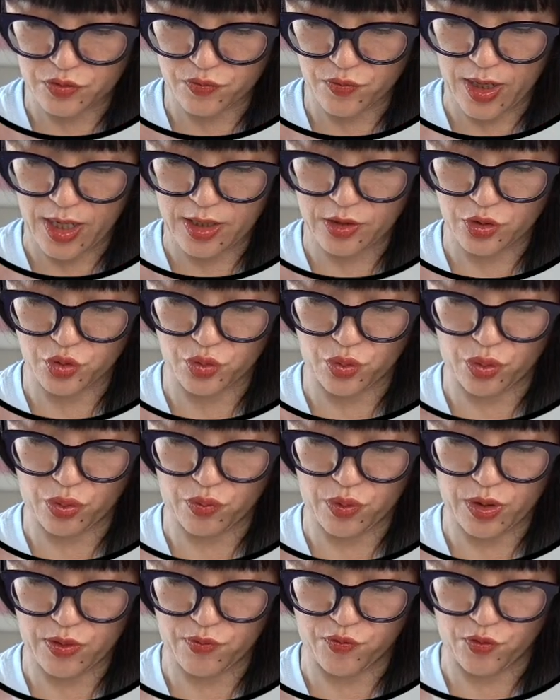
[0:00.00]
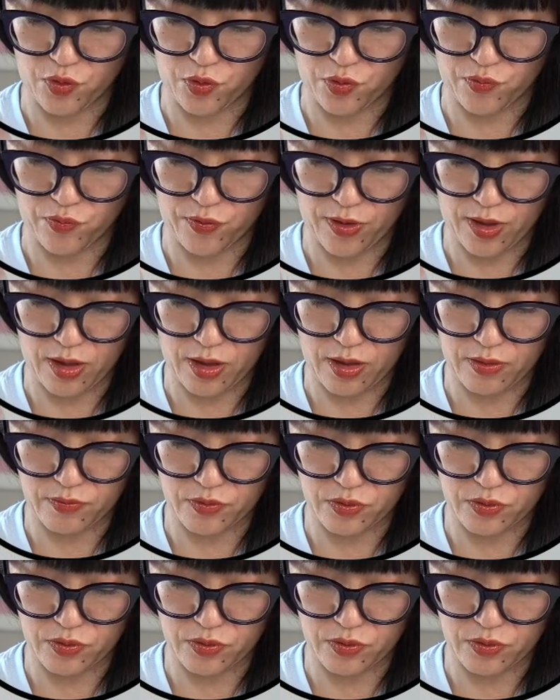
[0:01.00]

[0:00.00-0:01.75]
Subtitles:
1, 2, 3, 4, 5,